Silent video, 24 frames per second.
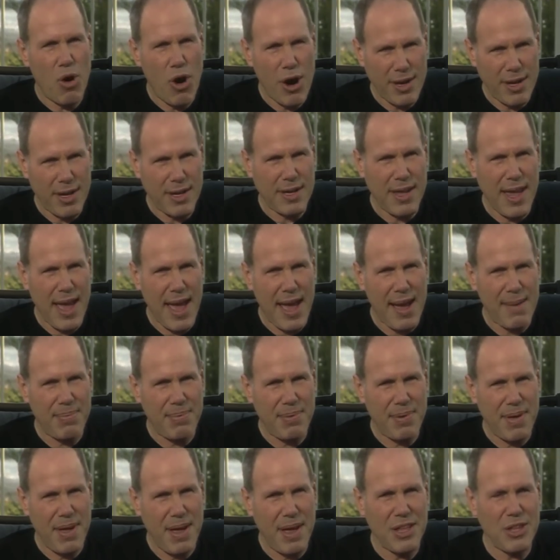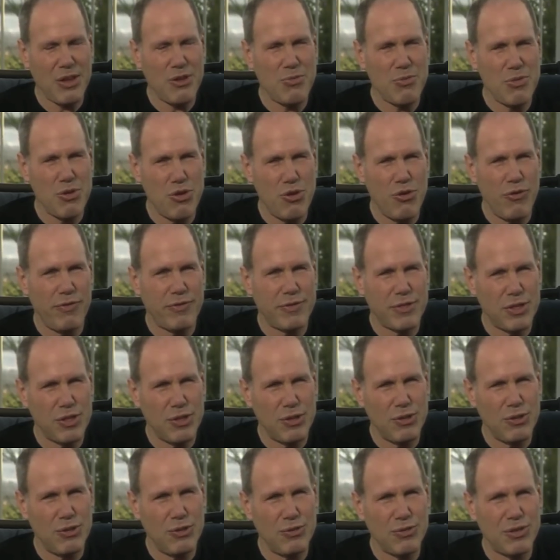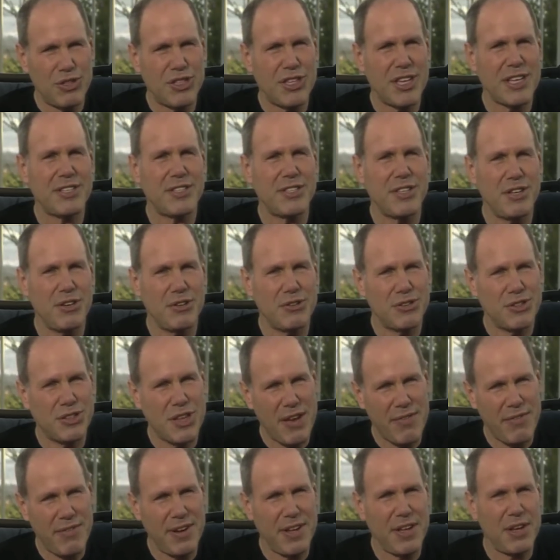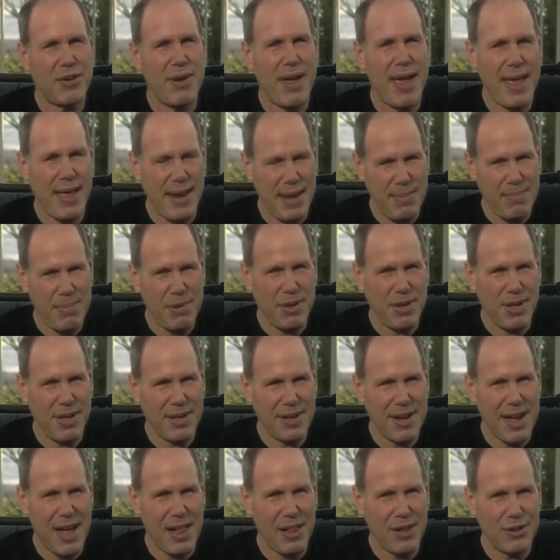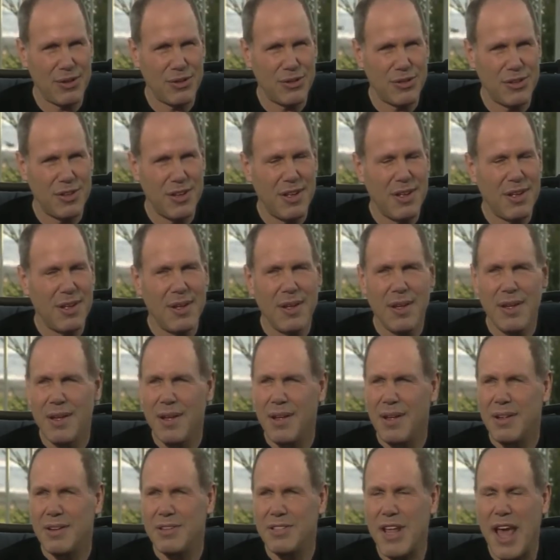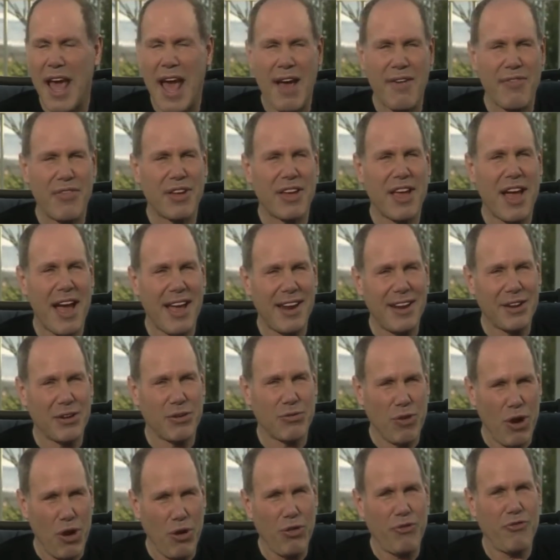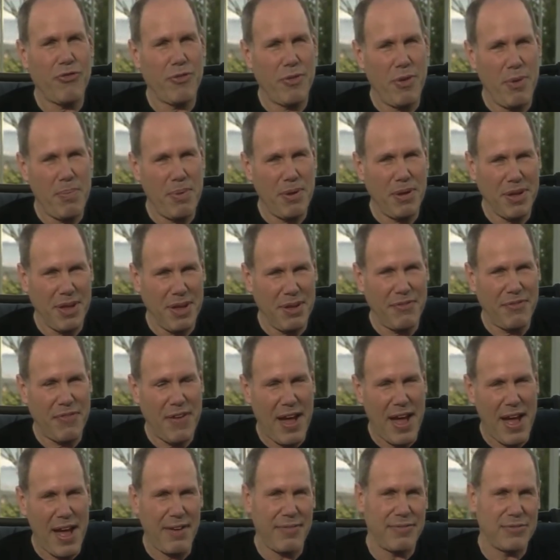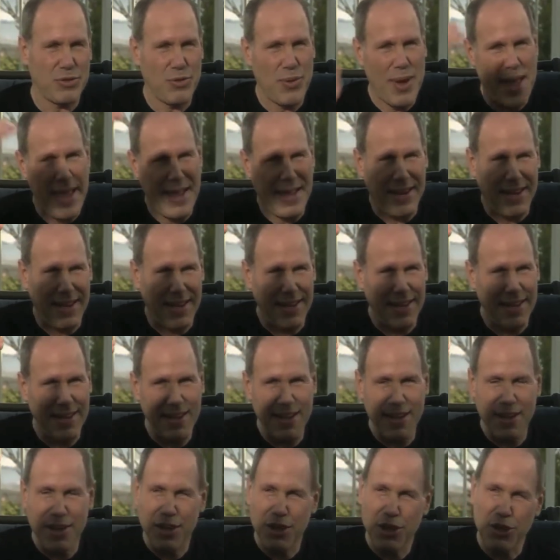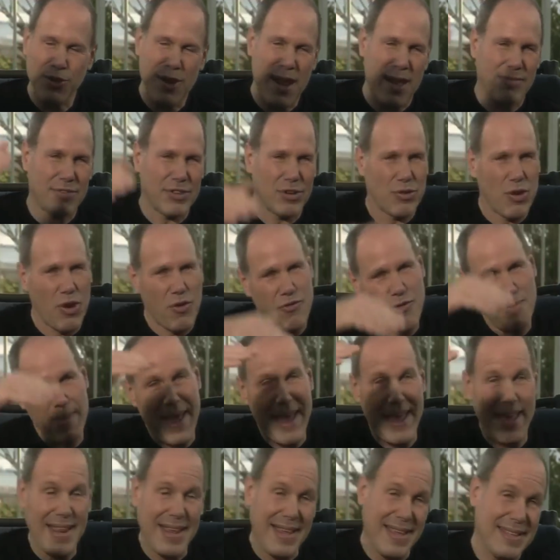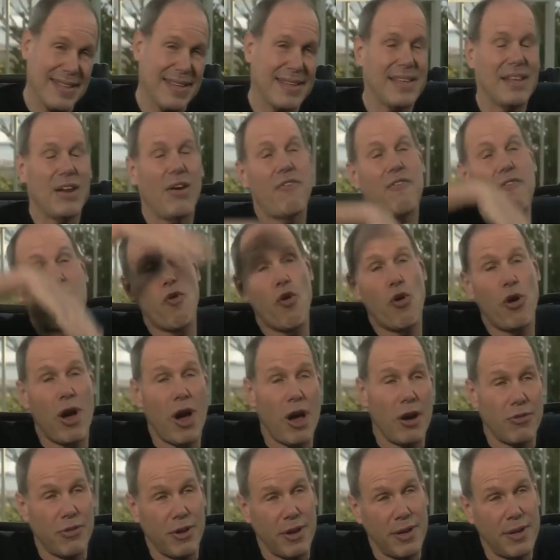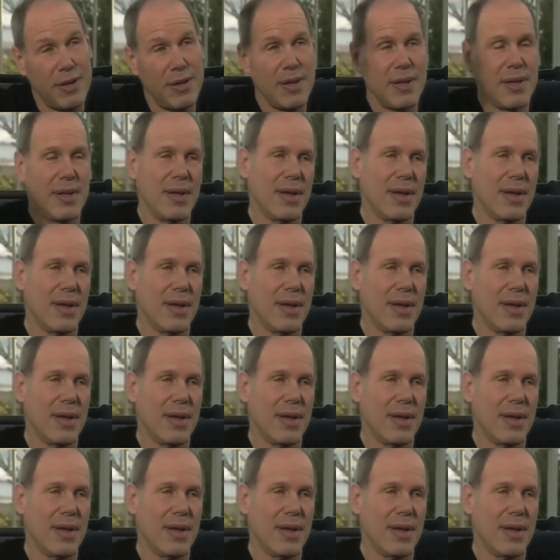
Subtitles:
market cap and you move to 60 or 70 or 80 billion dollars, to have the kind of growth from $1.5 billion to 80, you'd have to grow from 80 to 400.